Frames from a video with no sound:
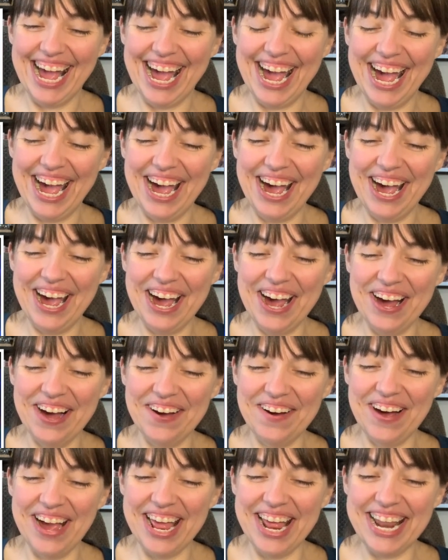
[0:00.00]

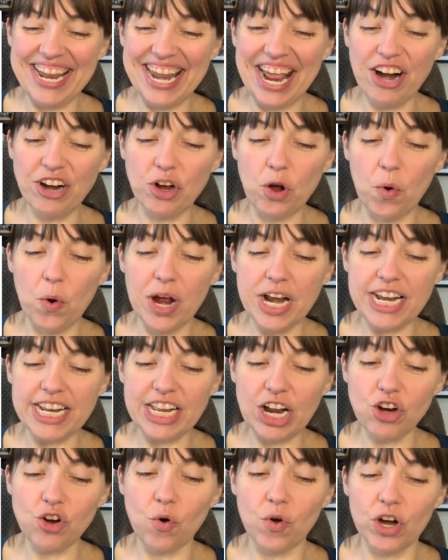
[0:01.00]
Uh, and they're going,
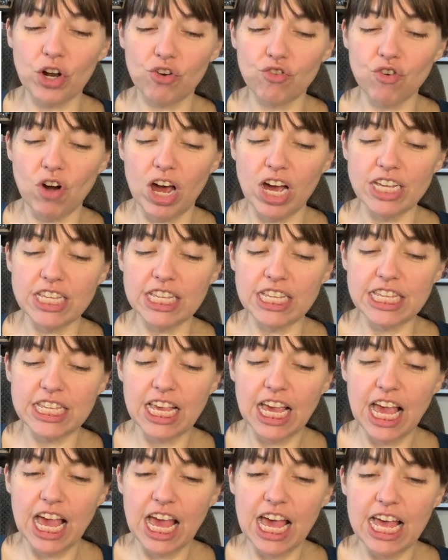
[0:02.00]
they're going across
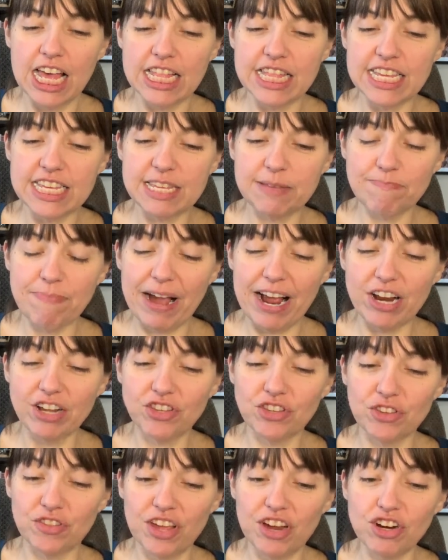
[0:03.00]
the spider.
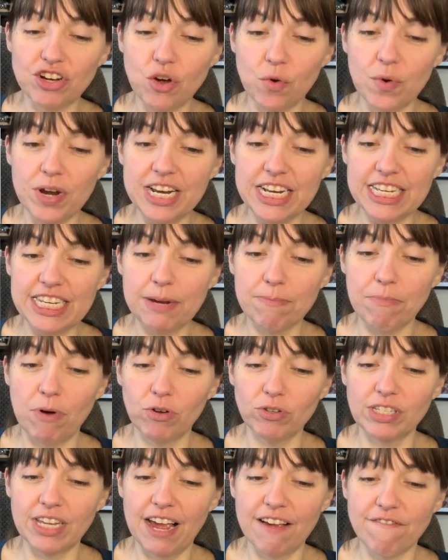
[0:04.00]
So they're going to
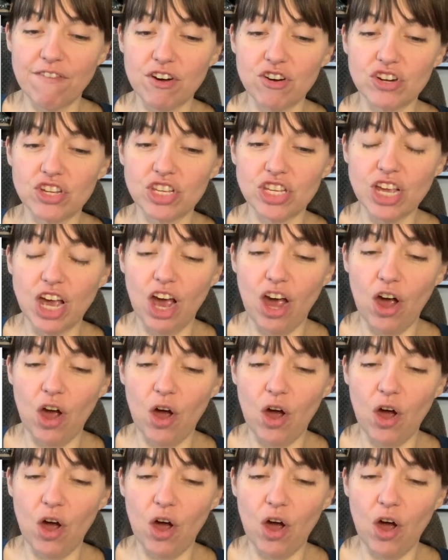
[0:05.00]
multiverse. Oh.